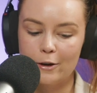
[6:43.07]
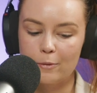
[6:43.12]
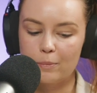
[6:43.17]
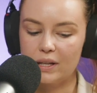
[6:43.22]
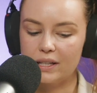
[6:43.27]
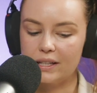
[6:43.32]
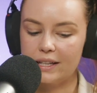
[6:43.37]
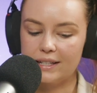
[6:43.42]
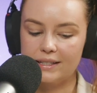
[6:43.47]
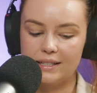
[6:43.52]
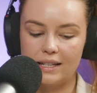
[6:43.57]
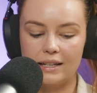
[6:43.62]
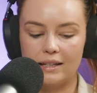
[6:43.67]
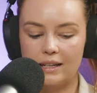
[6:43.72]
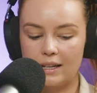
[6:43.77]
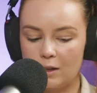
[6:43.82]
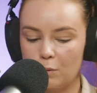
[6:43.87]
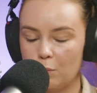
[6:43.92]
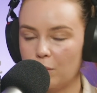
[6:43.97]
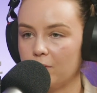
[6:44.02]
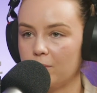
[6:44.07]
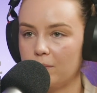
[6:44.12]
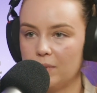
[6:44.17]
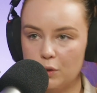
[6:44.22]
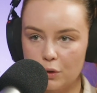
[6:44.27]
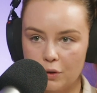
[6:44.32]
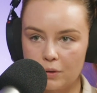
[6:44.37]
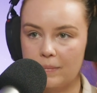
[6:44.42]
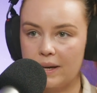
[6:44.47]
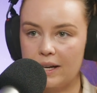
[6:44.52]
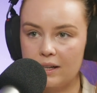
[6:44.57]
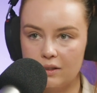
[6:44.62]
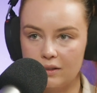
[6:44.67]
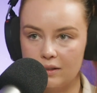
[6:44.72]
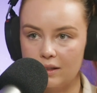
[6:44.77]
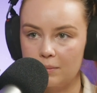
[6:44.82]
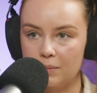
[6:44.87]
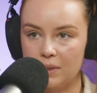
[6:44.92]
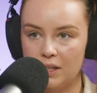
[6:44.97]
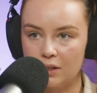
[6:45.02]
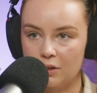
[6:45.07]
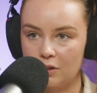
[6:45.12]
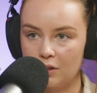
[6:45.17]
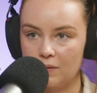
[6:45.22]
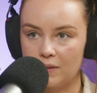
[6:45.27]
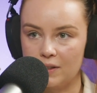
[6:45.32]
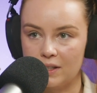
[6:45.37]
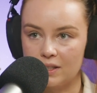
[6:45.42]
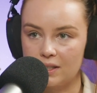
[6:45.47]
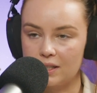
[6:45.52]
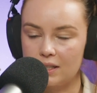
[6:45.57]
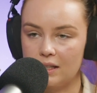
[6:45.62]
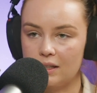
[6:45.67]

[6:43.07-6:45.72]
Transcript: But we've been talking about Columbia University